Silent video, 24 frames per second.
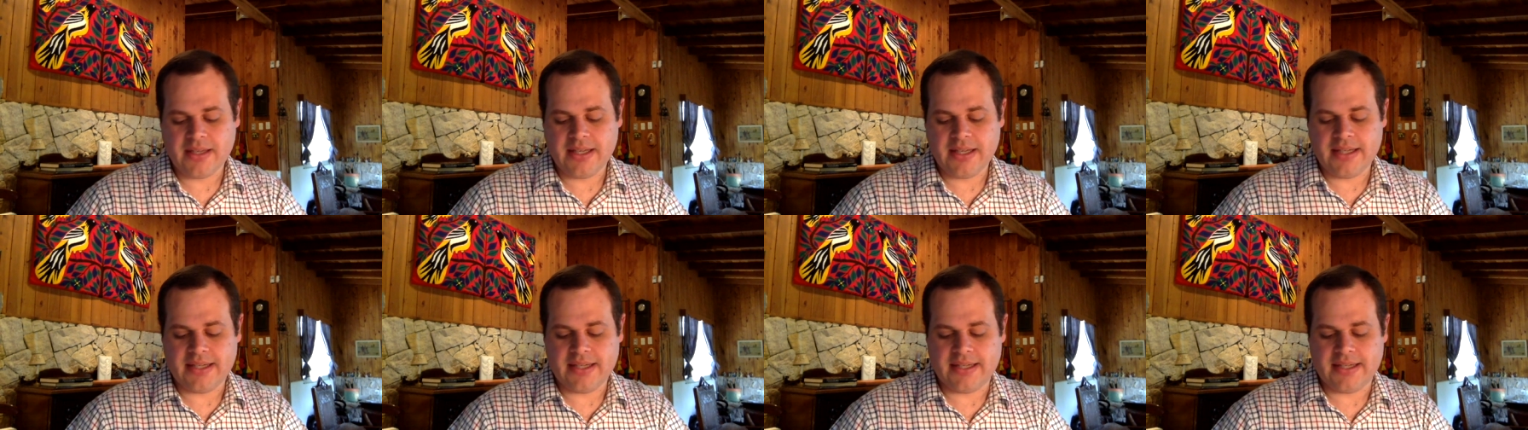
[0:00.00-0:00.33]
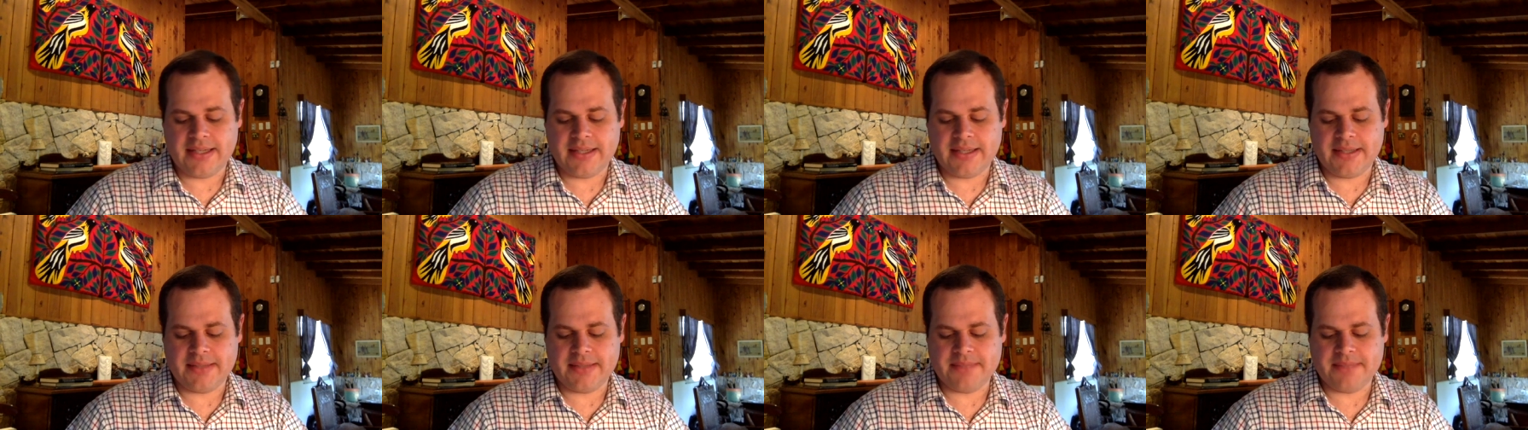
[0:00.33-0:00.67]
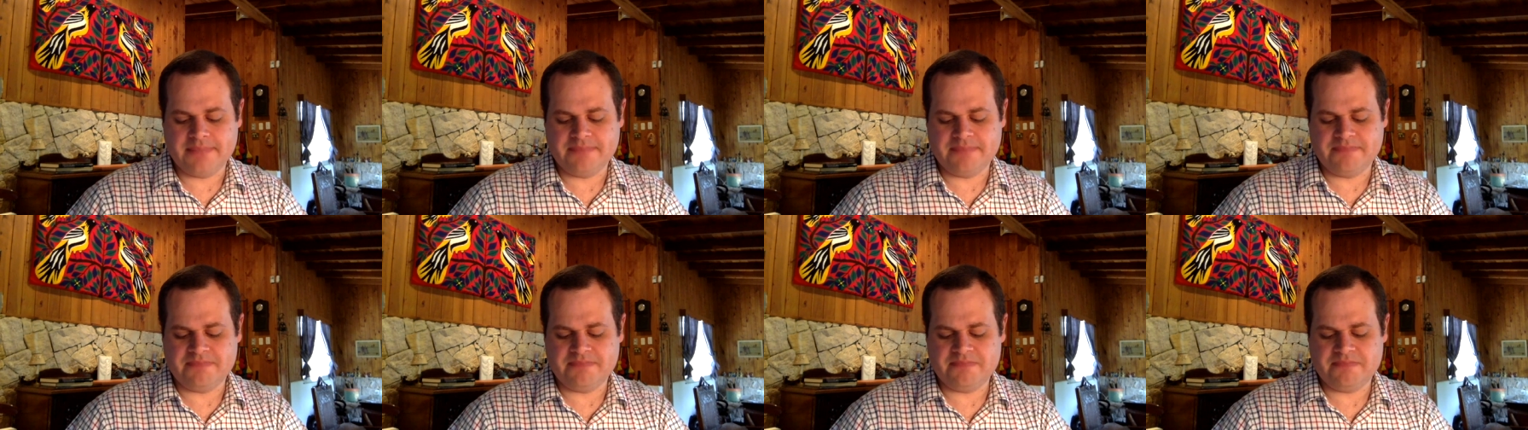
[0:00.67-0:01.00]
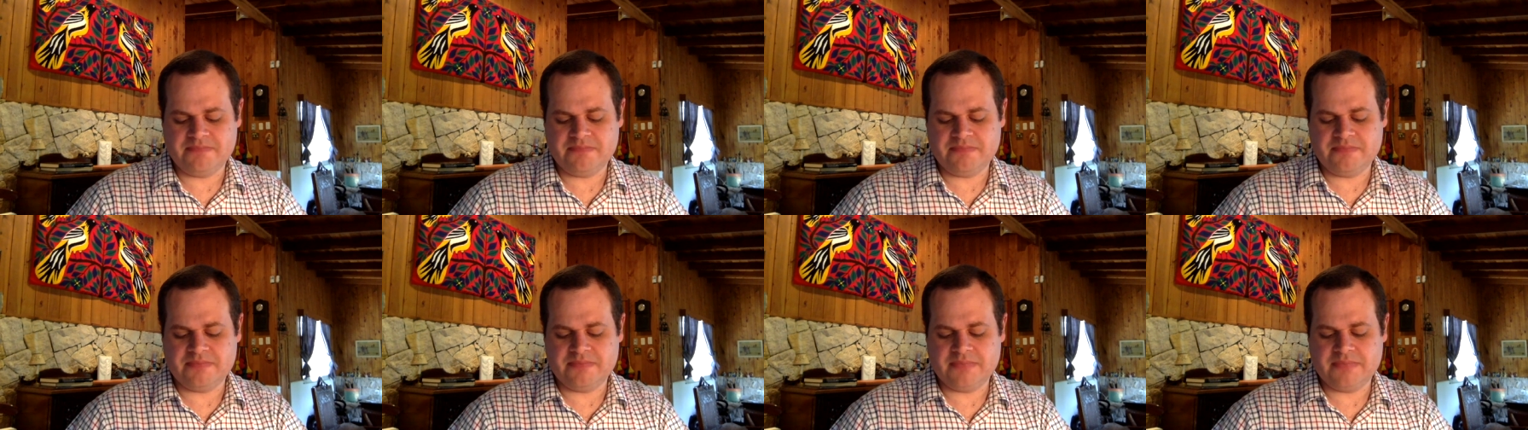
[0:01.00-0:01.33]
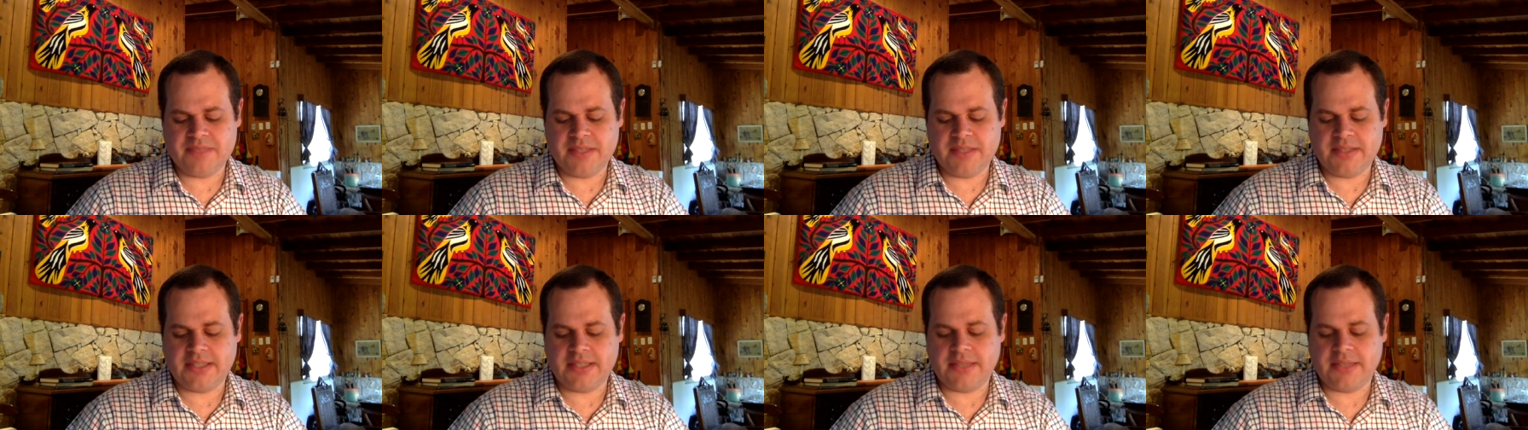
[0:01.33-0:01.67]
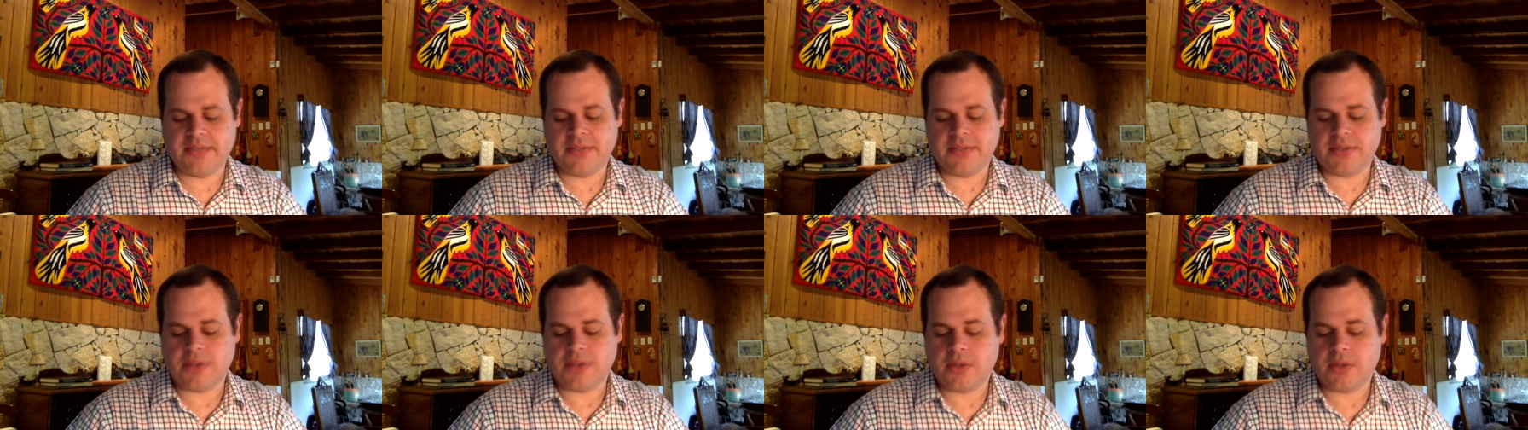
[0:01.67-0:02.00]
It is the
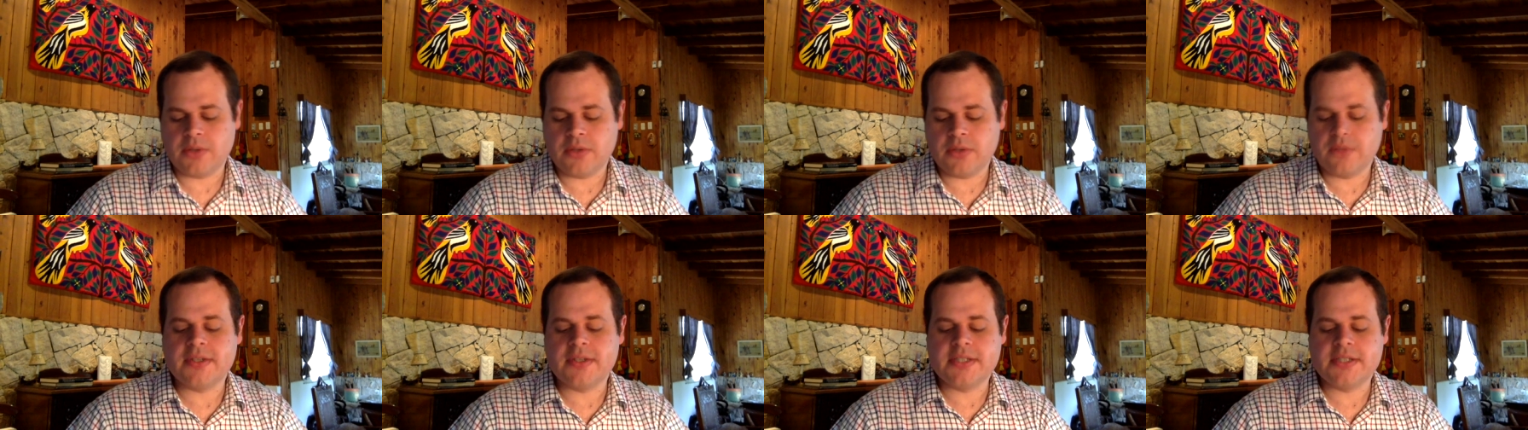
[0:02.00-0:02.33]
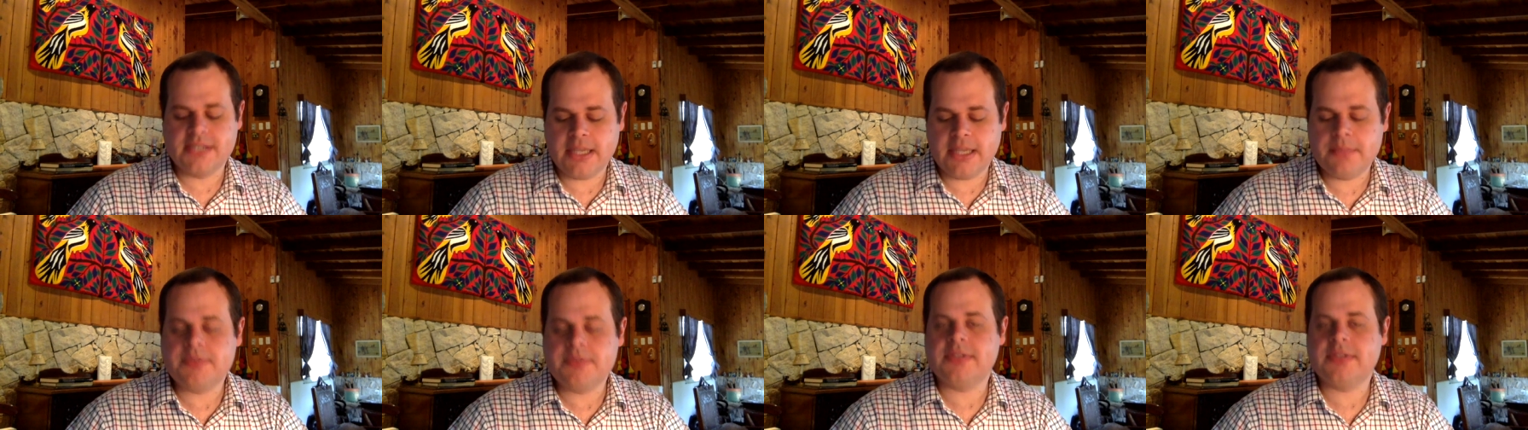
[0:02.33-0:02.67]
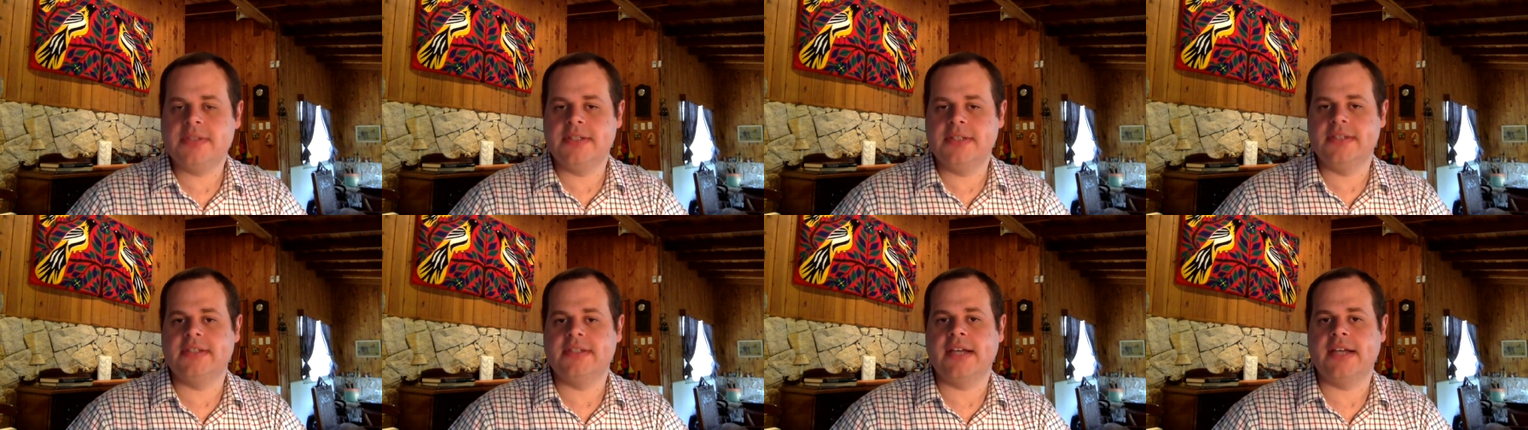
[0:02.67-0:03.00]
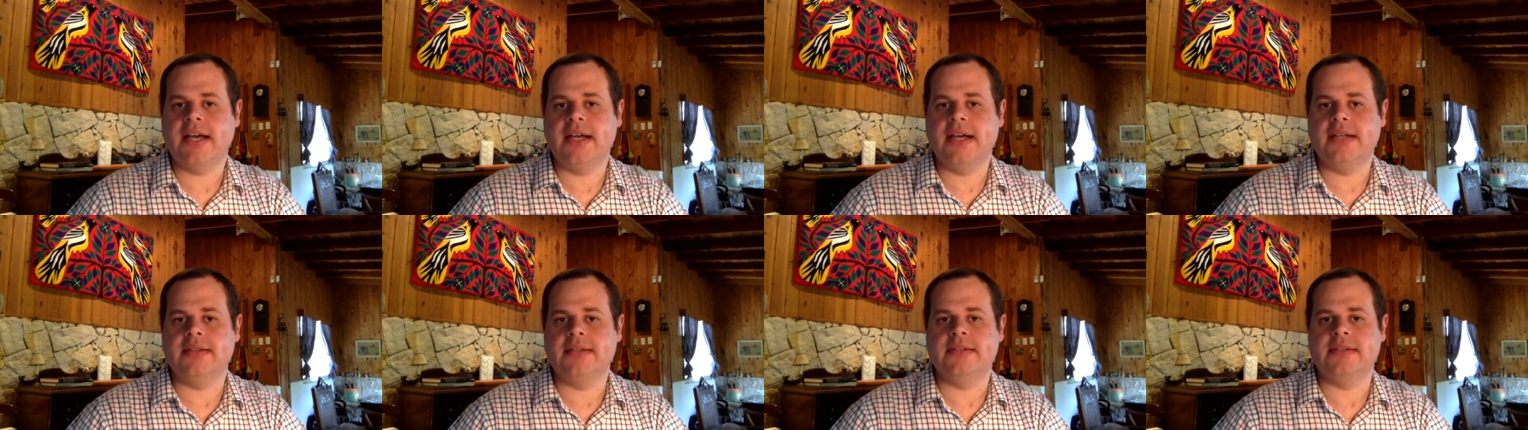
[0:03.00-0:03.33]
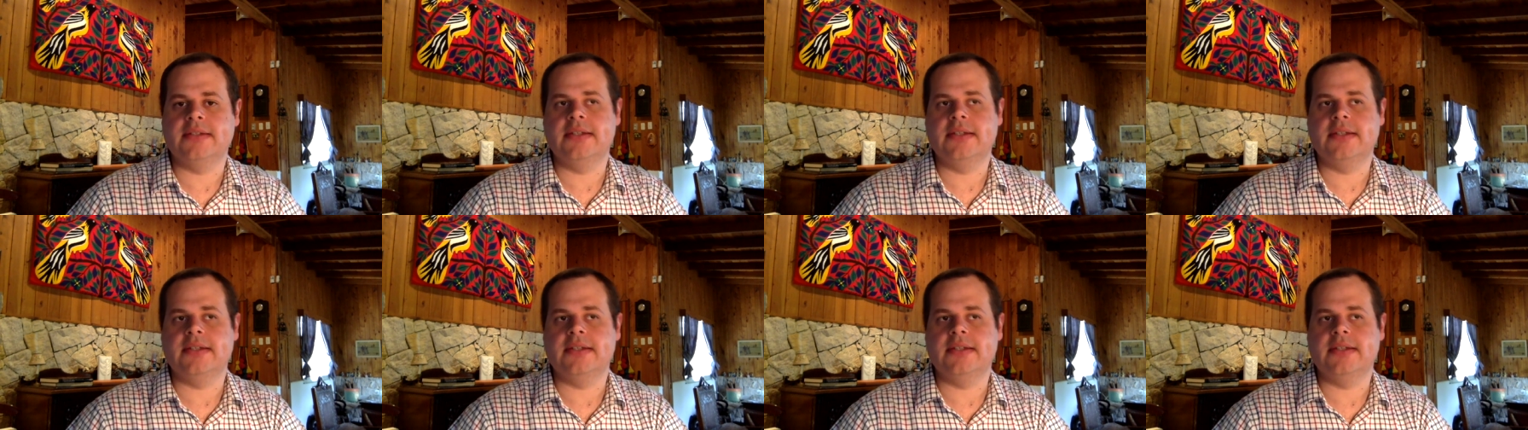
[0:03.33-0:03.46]
result of a ship's design.